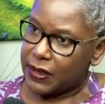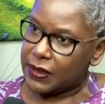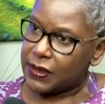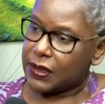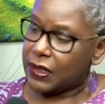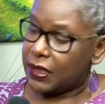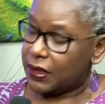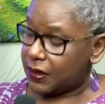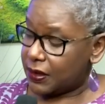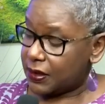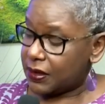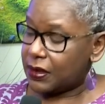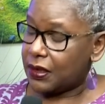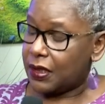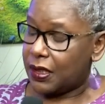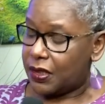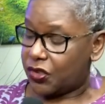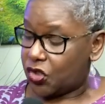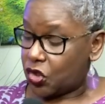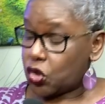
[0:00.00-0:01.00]
It's
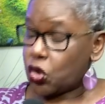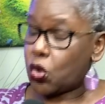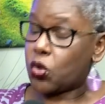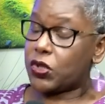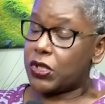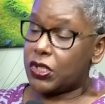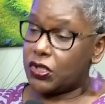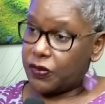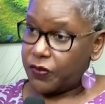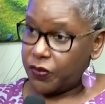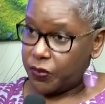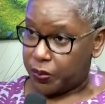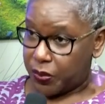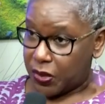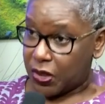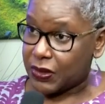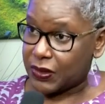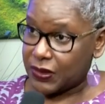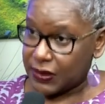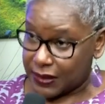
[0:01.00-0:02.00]
a shortage
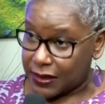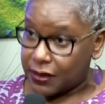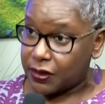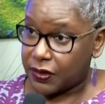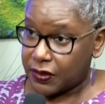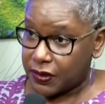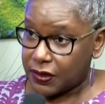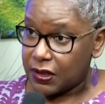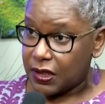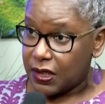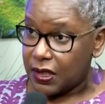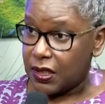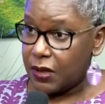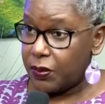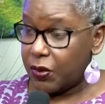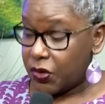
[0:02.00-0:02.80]
of blood cells,